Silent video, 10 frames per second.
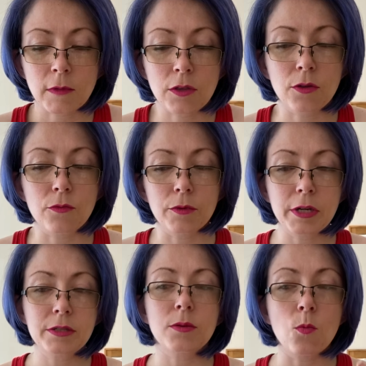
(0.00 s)
The
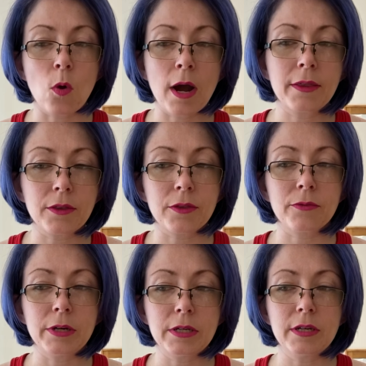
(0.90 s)
reason why the
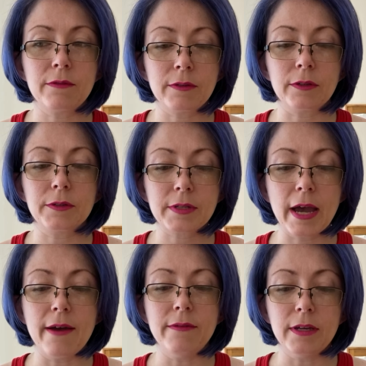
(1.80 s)
3D feels
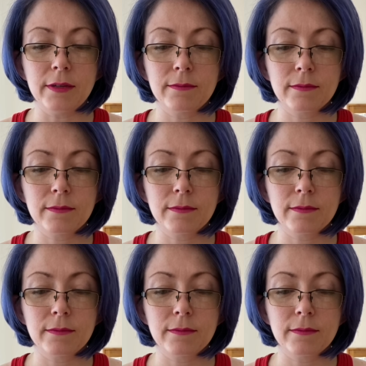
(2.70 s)
heavy,